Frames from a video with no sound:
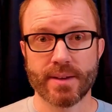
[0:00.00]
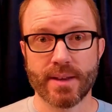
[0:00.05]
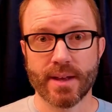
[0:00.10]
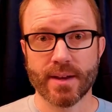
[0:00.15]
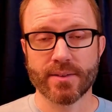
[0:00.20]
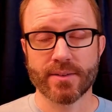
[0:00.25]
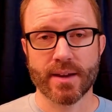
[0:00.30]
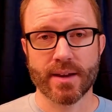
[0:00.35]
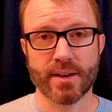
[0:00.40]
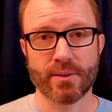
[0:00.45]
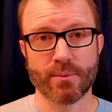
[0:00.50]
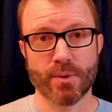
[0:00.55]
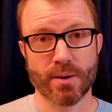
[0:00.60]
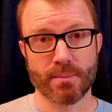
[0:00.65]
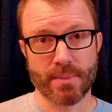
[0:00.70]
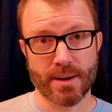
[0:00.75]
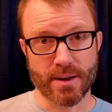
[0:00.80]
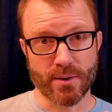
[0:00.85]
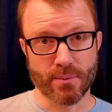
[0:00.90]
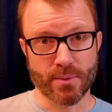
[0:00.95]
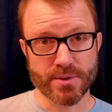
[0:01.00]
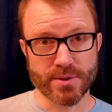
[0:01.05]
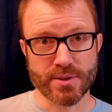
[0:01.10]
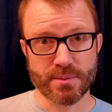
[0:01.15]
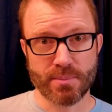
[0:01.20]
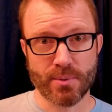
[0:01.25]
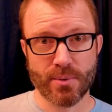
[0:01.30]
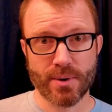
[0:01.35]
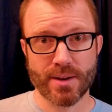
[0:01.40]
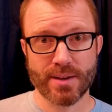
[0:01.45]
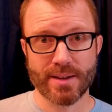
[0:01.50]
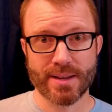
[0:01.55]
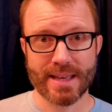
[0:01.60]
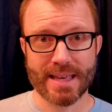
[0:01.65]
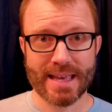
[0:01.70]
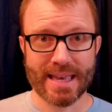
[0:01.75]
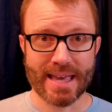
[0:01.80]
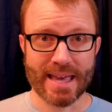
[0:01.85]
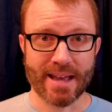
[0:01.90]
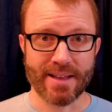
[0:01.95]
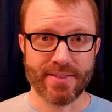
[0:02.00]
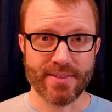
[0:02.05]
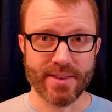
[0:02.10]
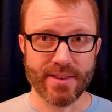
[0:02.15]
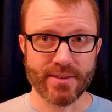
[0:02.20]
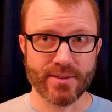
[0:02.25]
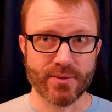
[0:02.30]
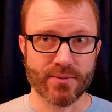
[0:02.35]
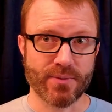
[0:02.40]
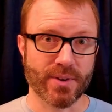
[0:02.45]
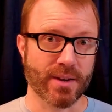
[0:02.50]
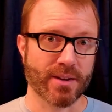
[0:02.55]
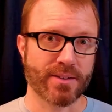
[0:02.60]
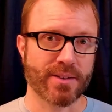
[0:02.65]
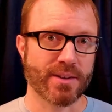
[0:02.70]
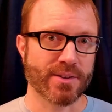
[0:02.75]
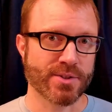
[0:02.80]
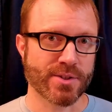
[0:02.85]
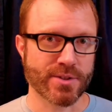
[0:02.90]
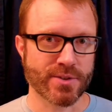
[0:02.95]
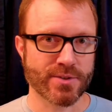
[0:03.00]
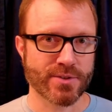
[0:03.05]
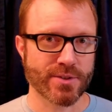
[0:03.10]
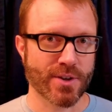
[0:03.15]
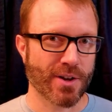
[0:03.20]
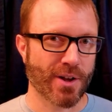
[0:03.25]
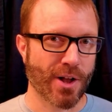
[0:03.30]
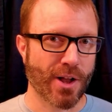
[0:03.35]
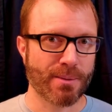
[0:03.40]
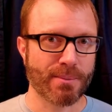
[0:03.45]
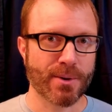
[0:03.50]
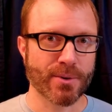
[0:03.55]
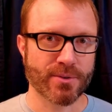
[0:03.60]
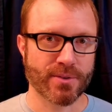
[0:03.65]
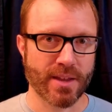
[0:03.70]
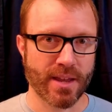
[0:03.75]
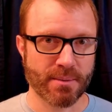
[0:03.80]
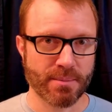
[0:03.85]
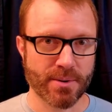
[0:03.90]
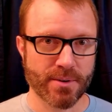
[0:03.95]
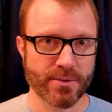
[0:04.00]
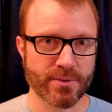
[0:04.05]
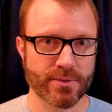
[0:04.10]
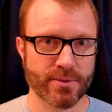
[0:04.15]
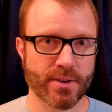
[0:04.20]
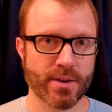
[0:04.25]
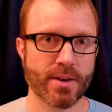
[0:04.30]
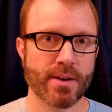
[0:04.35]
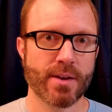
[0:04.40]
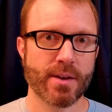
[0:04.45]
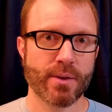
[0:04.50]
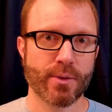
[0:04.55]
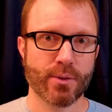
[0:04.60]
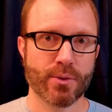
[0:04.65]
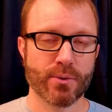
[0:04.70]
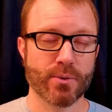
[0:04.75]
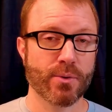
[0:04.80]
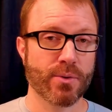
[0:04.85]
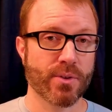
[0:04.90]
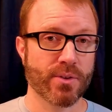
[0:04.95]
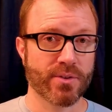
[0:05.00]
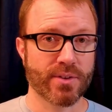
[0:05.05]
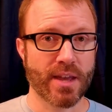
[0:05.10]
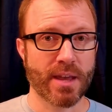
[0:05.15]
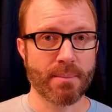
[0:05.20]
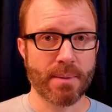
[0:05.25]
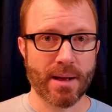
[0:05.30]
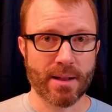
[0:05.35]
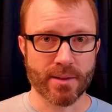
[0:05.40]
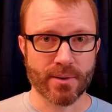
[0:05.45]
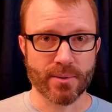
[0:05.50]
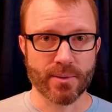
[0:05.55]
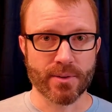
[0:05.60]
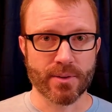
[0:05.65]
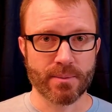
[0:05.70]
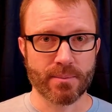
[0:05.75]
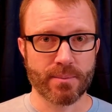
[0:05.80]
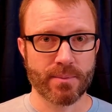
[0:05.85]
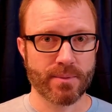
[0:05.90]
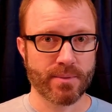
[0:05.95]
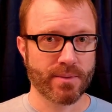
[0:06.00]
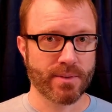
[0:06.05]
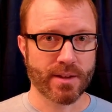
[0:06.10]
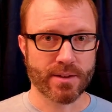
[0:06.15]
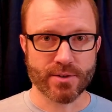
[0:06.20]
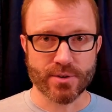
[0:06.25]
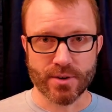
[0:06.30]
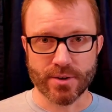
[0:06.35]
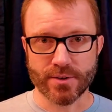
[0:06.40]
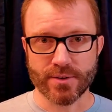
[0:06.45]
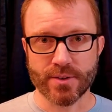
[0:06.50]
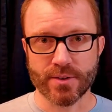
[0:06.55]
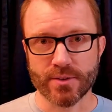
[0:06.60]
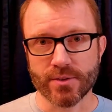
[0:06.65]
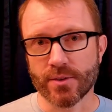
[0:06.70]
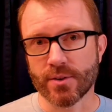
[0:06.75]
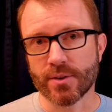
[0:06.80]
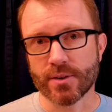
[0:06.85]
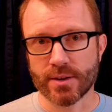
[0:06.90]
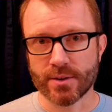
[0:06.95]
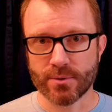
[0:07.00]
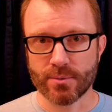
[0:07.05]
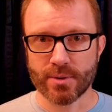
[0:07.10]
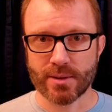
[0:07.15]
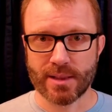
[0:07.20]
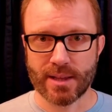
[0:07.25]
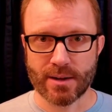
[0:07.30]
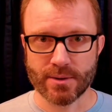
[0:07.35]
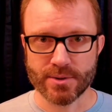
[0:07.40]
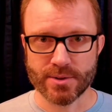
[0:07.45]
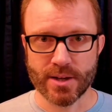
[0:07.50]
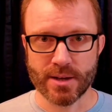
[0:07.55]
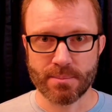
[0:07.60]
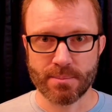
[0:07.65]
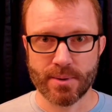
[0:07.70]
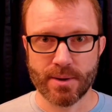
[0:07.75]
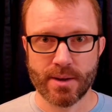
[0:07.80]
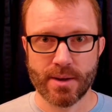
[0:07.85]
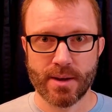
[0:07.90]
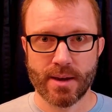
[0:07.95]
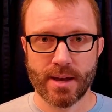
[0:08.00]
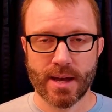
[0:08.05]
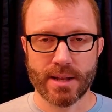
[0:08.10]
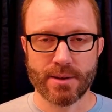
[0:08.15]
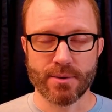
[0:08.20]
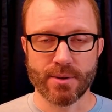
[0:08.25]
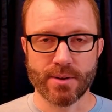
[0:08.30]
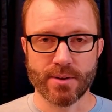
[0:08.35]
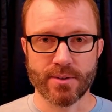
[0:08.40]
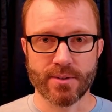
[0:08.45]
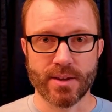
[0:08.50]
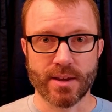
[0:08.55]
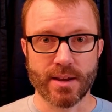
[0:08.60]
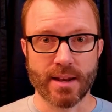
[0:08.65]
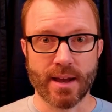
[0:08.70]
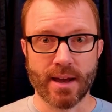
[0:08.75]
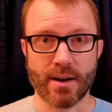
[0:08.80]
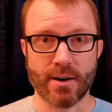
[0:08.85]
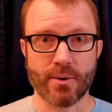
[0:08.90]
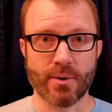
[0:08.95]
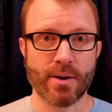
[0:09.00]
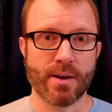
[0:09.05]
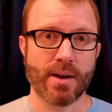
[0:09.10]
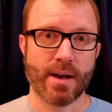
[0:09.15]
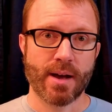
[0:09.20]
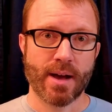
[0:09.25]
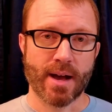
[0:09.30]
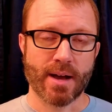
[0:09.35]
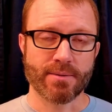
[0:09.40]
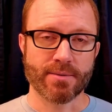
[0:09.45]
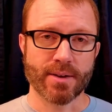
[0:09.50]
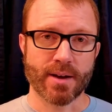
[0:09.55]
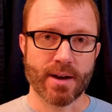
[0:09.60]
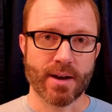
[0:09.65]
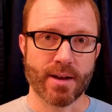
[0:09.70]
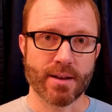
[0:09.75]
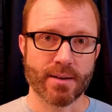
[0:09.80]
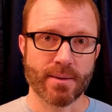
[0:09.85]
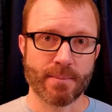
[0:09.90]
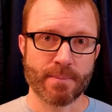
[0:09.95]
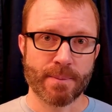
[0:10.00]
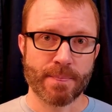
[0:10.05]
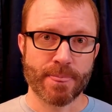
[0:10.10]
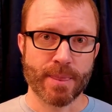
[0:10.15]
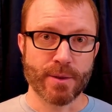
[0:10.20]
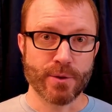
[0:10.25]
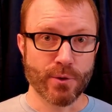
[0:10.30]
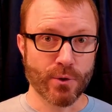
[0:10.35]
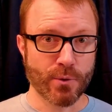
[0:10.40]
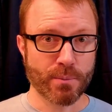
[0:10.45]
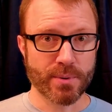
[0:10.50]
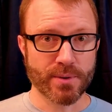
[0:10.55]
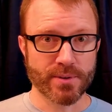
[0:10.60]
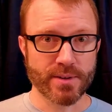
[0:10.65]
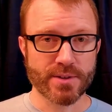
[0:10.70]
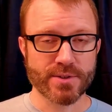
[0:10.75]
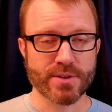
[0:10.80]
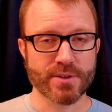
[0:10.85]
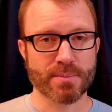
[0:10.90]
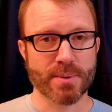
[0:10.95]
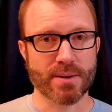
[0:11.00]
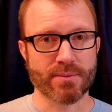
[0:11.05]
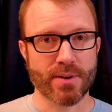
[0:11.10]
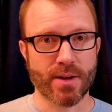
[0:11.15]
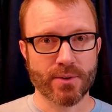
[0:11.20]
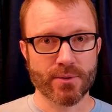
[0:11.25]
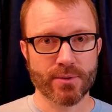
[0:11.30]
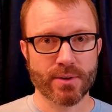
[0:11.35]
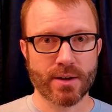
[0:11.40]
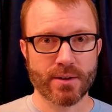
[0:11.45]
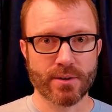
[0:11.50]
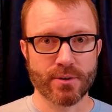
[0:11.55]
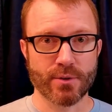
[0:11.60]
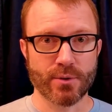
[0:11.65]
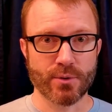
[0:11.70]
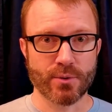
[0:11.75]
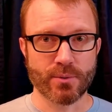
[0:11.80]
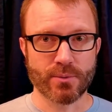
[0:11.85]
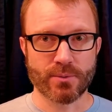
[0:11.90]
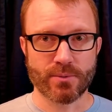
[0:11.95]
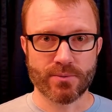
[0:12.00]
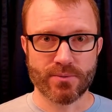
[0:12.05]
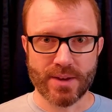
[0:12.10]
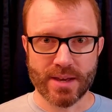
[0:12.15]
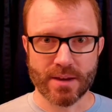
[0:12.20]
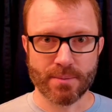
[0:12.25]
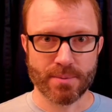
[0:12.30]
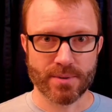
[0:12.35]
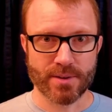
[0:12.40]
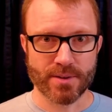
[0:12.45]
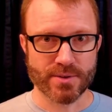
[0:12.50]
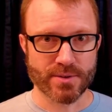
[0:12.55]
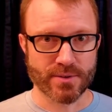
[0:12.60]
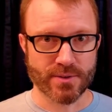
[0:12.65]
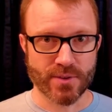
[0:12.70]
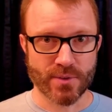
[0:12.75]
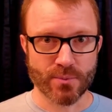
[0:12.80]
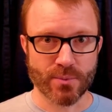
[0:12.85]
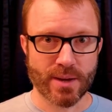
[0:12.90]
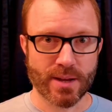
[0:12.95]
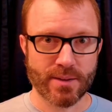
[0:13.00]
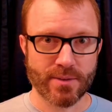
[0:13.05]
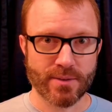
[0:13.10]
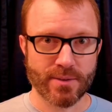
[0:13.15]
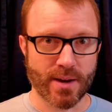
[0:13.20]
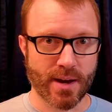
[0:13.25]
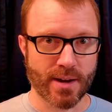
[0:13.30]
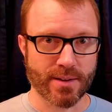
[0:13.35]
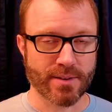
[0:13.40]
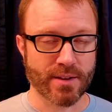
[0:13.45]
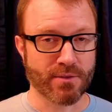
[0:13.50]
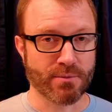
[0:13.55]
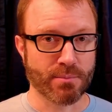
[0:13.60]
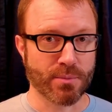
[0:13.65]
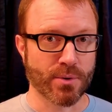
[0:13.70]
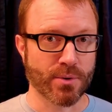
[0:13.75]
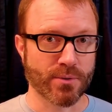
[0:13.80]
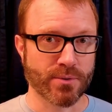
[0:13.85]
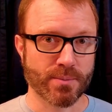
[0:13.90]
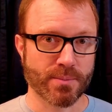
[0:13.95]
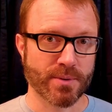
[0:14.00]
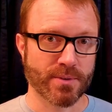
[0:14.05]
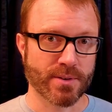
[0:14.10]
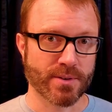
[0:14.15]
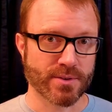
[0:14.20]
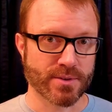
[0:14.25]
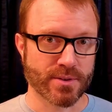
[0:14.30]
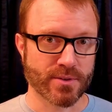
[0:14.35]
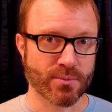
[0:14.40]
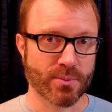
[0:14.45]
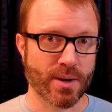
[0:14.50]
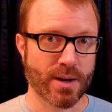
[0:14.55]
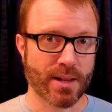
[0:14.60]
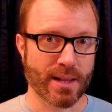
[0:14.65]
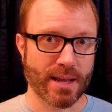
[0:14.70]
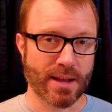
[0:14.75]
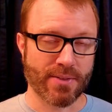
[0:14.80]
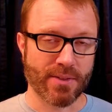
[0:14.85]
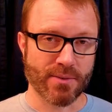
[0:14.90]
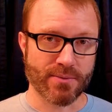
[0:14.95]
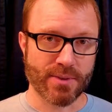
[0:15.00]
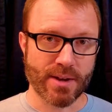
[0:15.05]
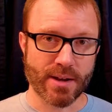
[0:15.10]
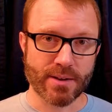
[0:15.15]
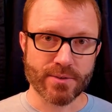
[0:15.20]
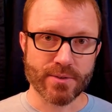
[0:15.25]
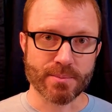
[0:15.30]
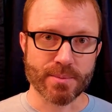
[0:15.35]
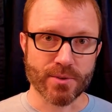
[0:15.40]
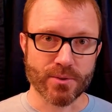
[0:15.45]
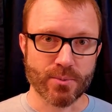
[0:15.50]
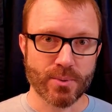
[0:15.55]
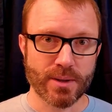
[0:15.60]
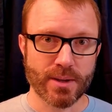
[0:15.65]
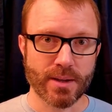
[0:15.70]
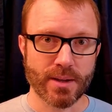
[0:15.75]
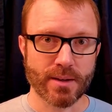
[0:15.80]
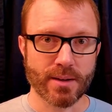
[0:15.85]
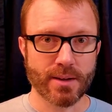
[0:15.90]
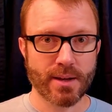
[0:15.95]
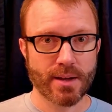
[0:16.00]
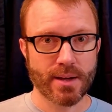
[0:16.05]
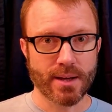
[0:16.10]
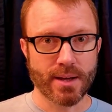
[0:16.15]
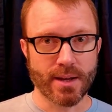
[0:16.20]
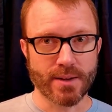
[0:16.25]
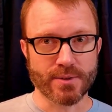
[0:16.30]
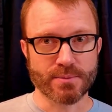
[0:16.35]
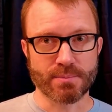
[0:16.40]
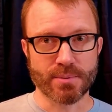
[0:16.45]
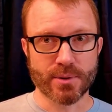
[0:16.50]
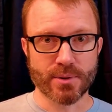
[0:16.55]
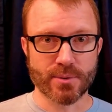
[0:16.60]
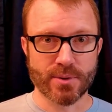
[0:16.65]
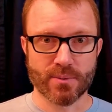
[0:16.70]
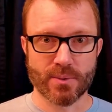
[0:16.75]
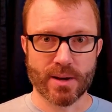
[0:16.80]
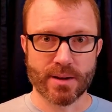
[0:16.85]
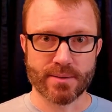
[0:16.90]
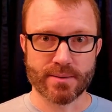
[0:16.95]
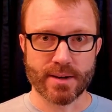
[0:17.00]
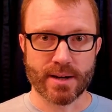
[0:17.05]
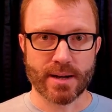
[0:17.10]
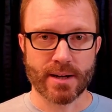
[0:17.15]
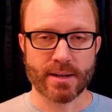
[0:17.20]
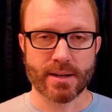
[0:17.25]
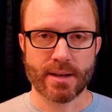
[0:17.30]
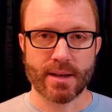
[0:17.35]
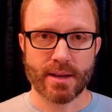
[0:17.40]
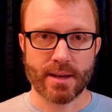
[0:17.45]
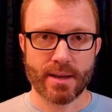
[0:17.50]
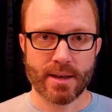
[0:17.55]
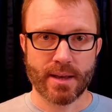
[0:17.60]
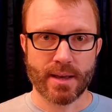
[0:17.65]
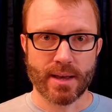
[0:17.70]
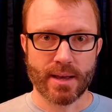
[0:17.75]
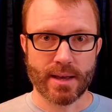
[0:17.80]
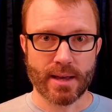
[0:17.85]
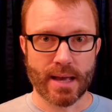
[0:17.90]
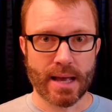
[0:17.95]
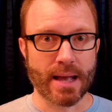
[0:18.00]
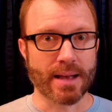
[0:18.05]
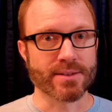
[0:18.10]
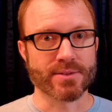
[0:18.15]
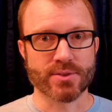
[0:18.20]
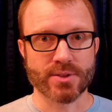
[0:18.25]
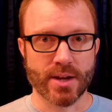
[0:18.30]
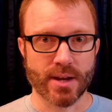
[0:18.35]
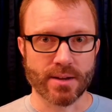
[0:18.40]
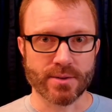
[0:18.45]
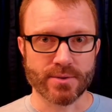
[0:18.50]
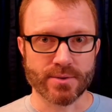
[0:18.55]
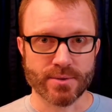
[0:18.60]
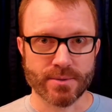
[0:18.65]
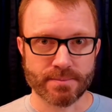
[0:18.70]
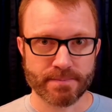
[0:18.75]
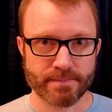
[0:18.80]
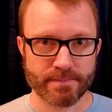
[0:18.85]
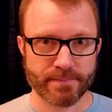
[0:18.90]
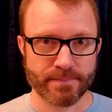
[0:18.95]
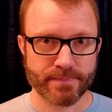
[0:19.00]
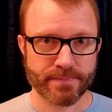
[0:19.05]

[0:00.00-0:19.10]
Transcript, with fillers: Next, I can run my original point and these fictitious almost neighbors through the same algorithm that turns this circle into a cloud shape. And you can see now I've got new positions, but I've also got new fake positions. The red dots have moved position as well, and the vector between each blue and red dot has changed.